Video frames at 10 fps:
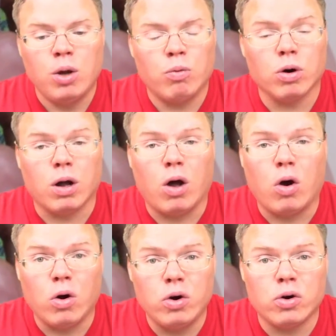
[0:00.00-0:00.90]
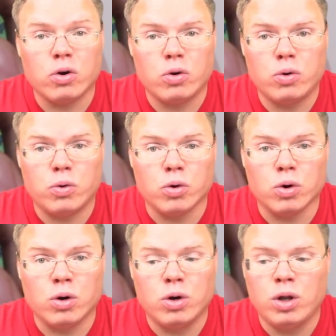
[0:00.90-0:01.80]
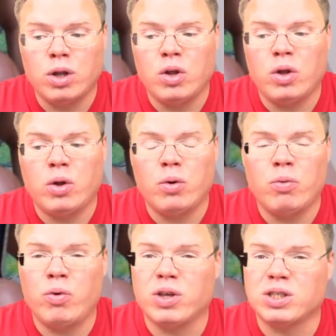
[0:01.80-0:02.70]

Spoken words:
were a harder core with a